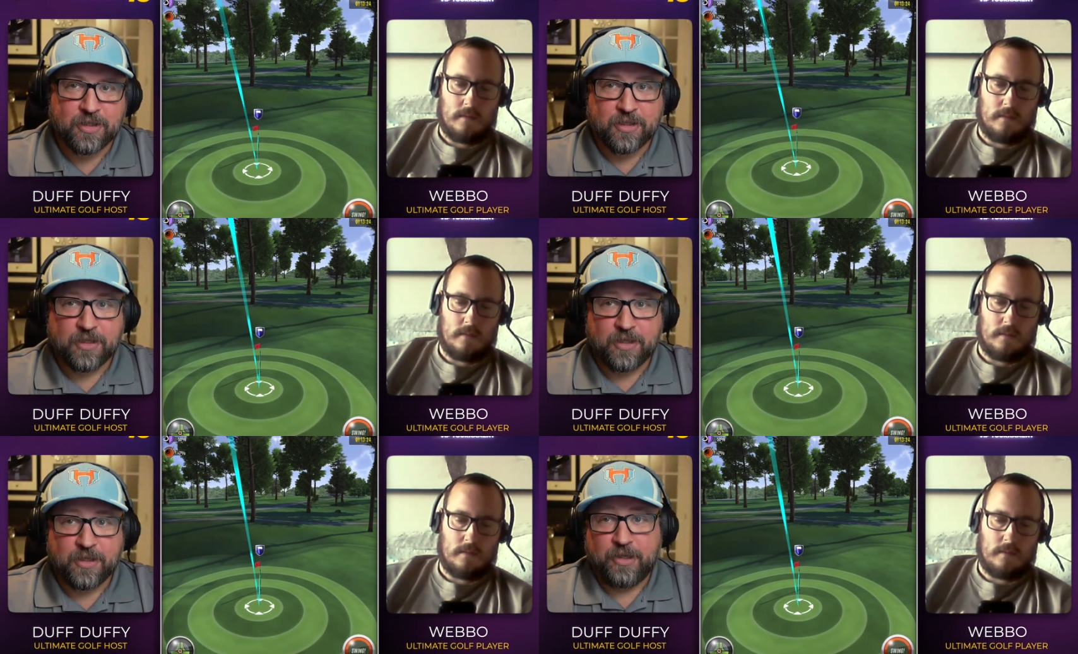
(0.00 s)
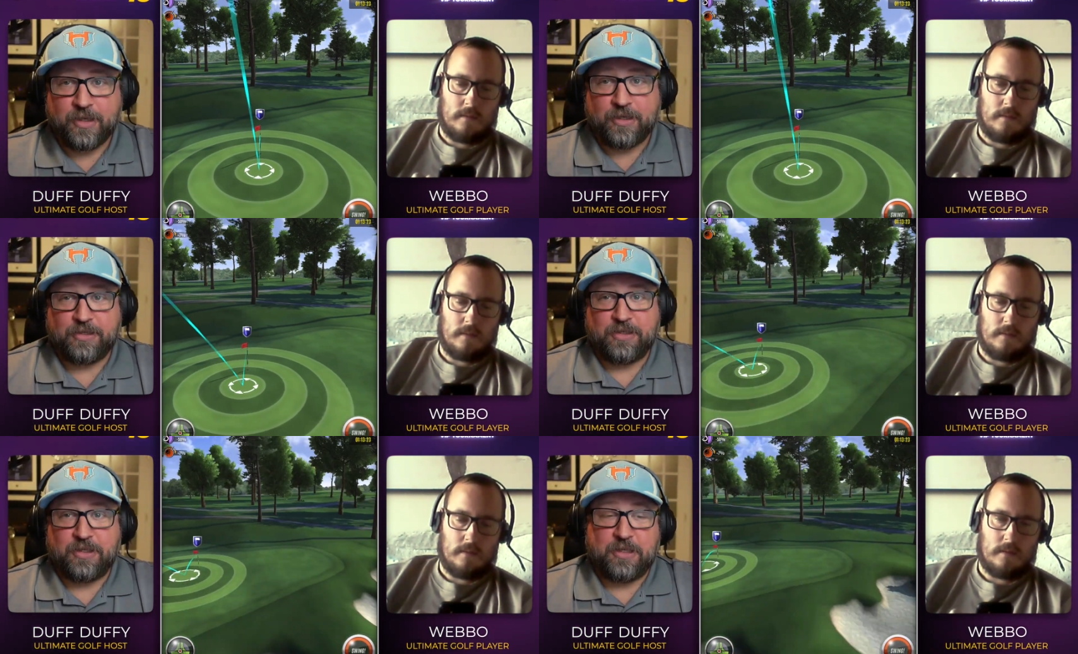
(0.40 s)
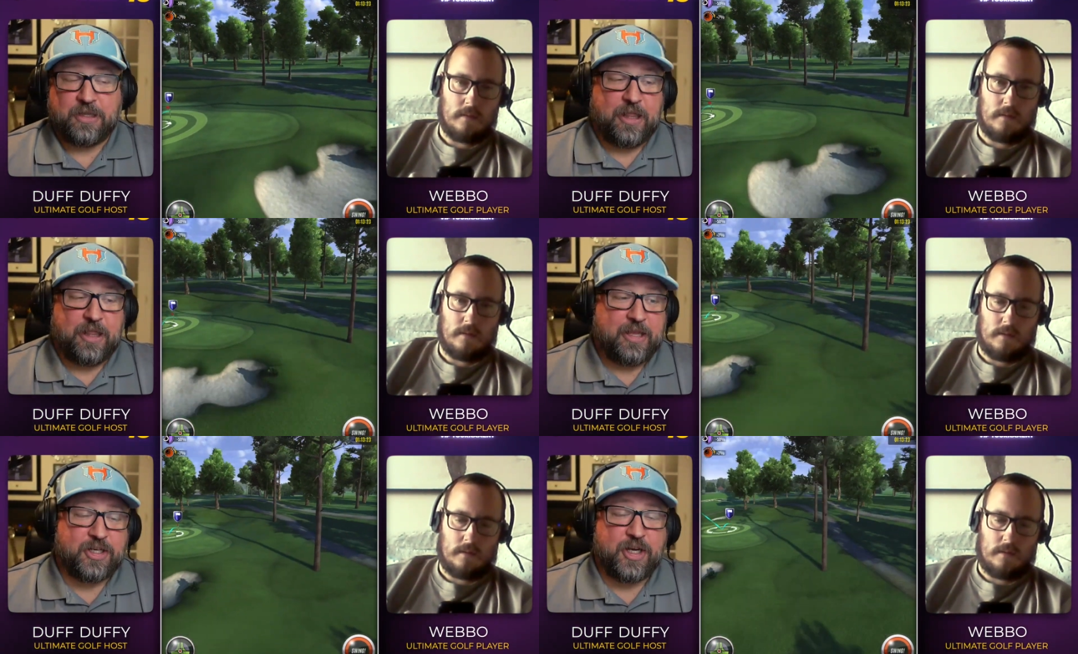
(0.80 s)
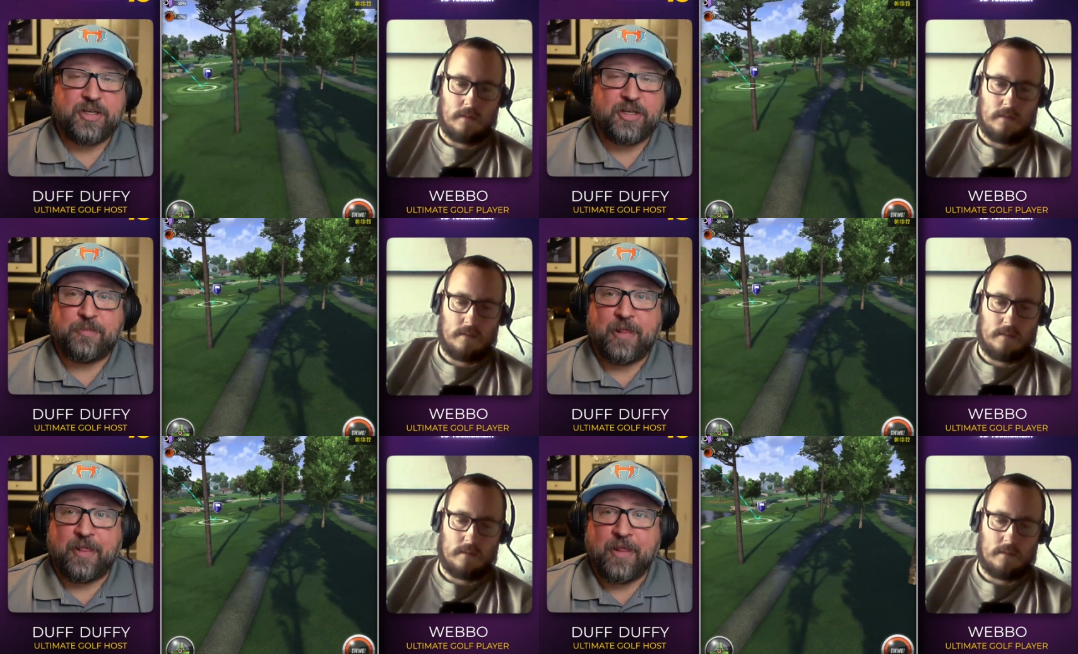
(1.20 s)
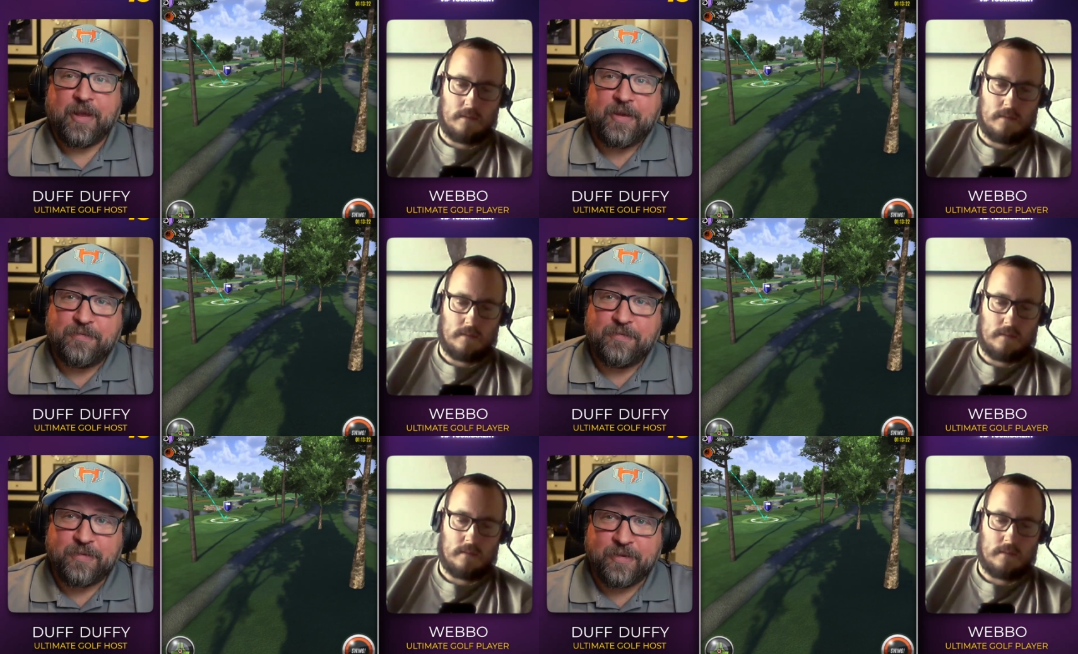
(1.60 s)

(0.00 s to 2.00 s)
Speaker 1: They, like, changed my life.